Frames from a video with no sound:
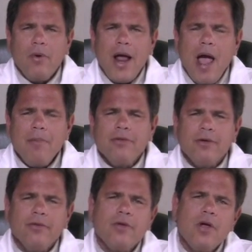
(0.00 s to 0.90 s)
What happens
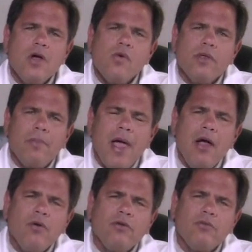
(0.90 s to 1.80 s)
is when the
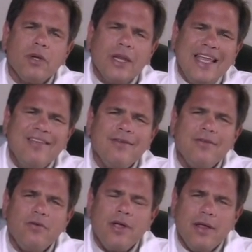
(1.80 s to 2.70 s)
pancreas releases